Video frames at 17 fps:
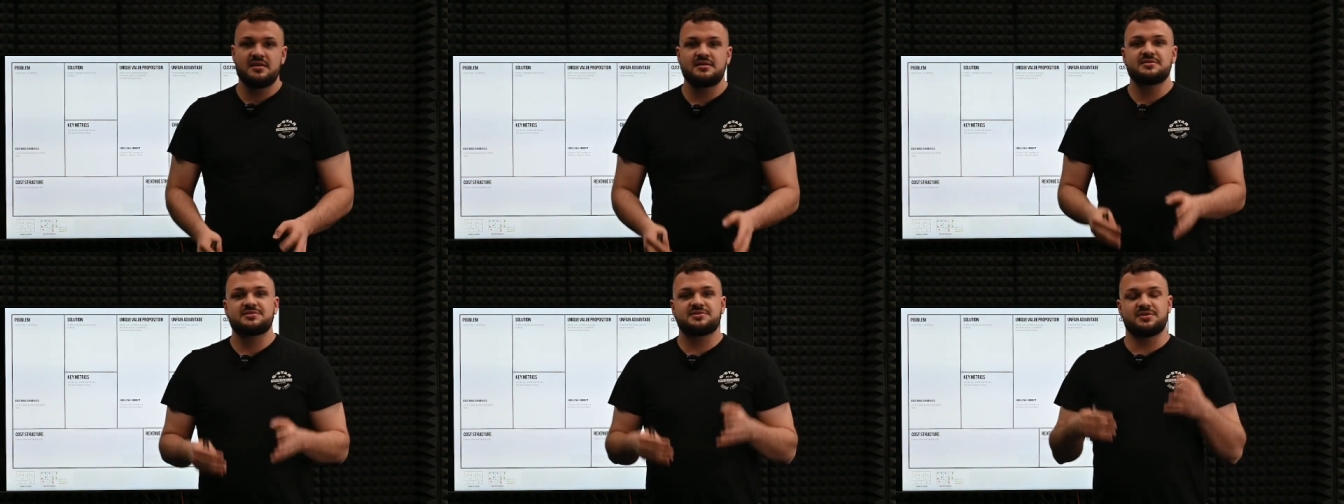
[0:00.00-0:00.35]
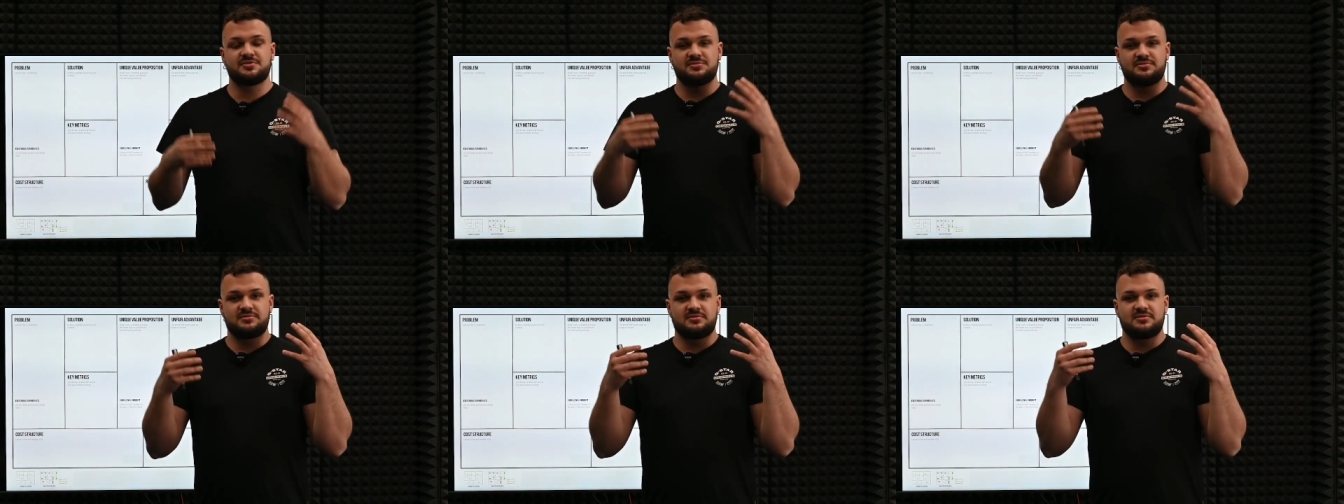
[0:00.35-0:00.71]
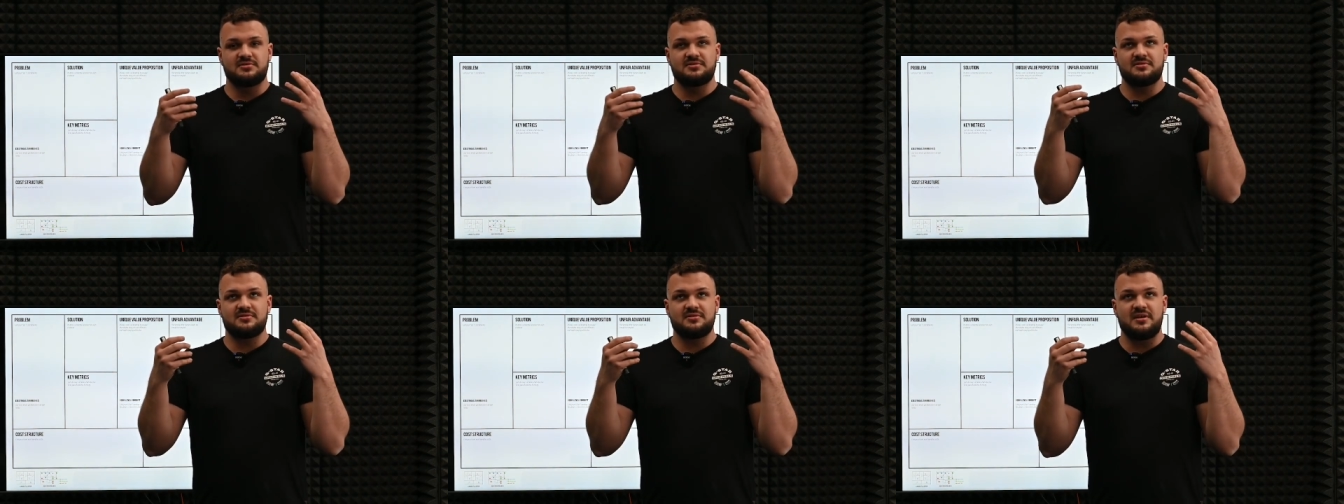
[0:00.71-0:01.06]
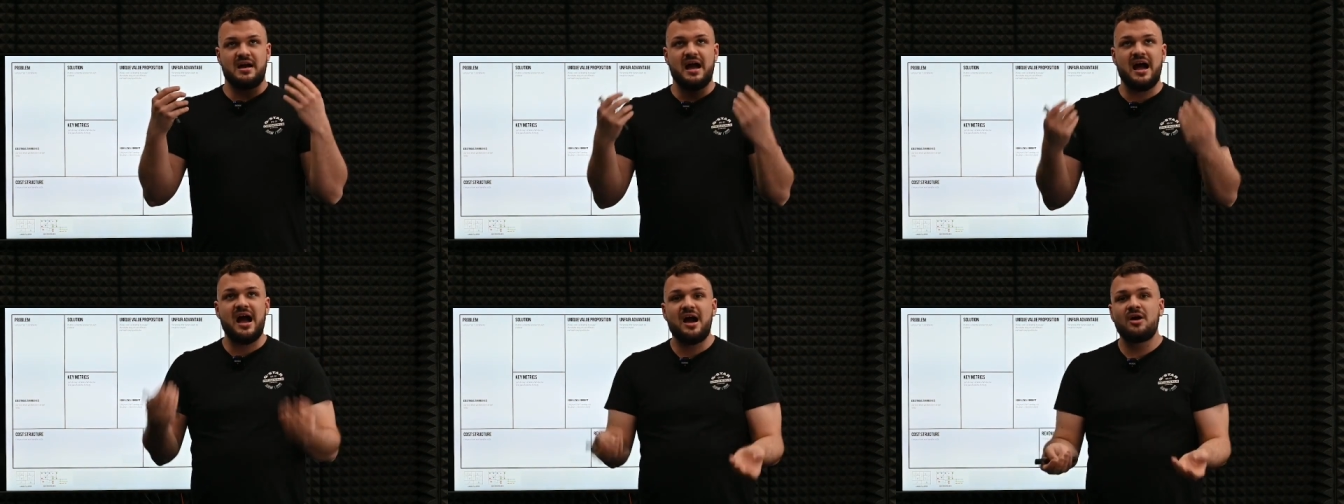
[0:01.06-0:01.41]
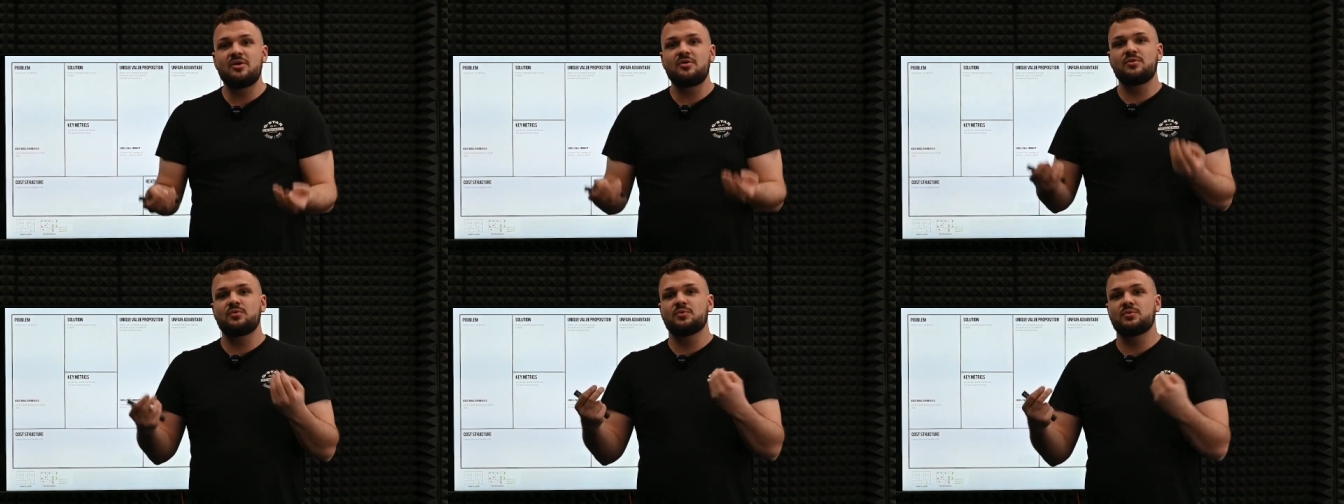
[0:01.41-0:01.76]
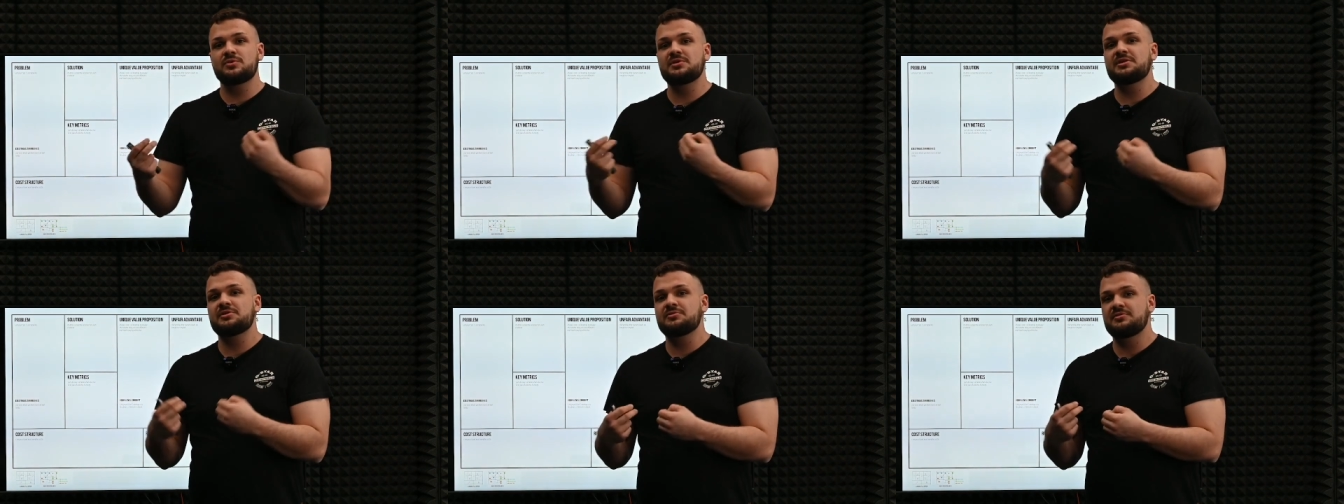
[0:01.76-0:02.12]
So how
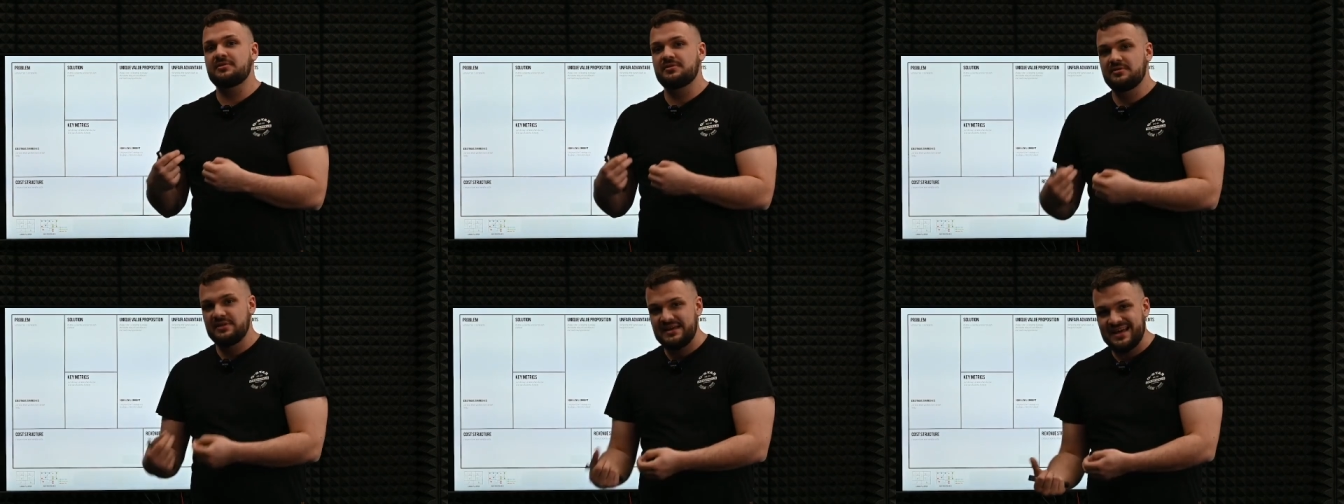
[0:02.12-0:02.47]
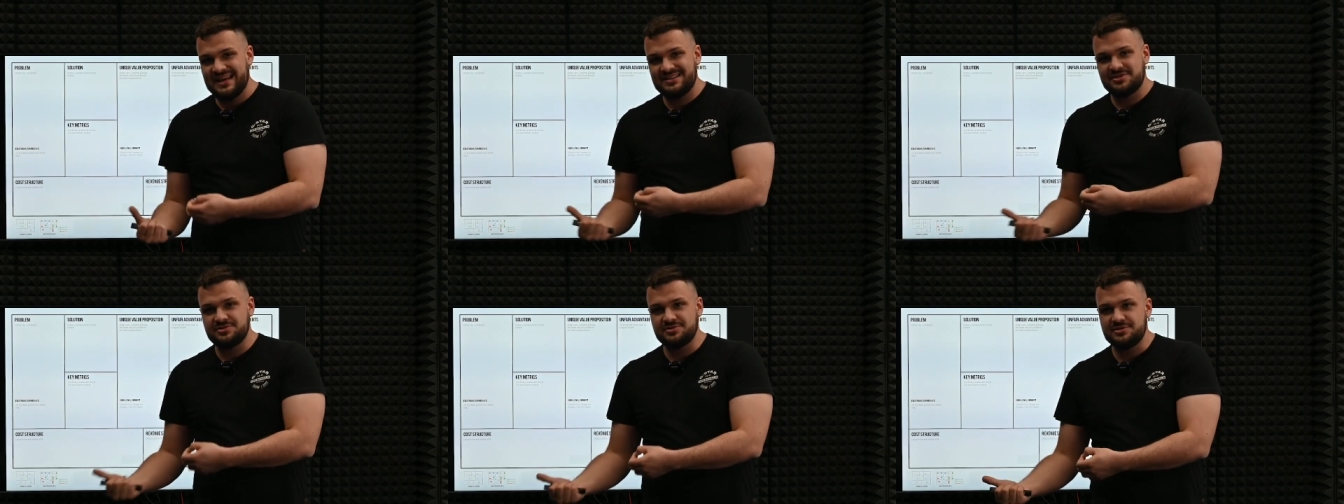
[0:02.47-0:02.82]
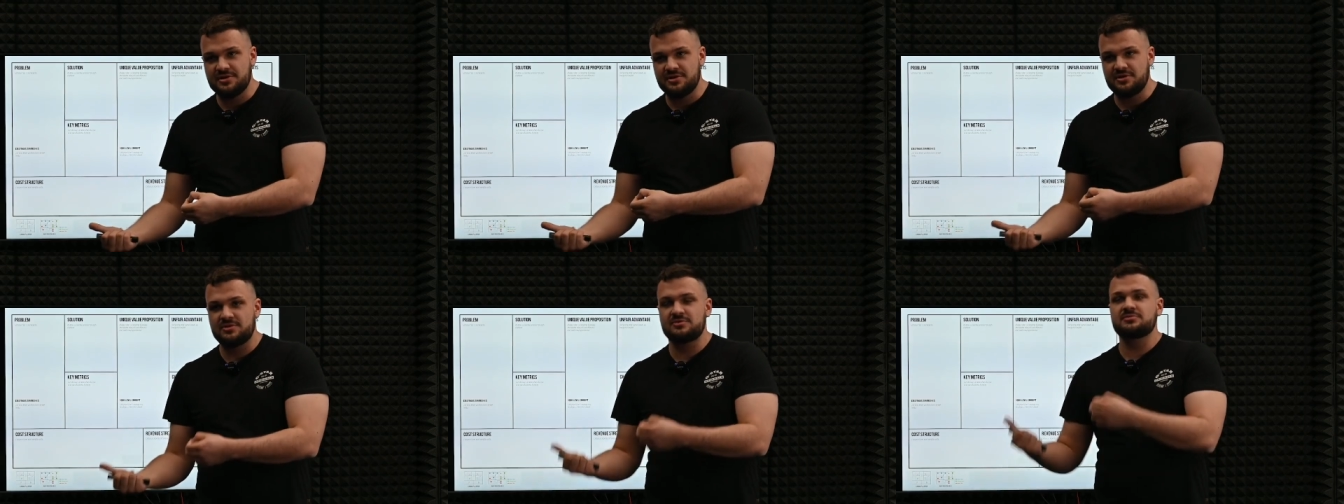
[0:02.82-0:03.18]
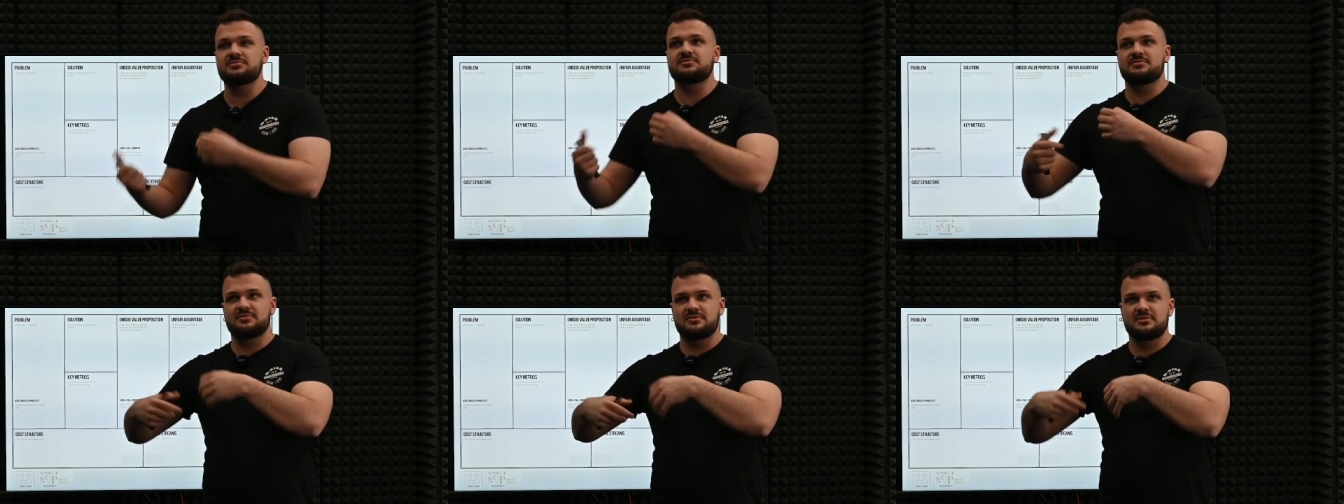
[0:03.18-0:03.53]
will you get to know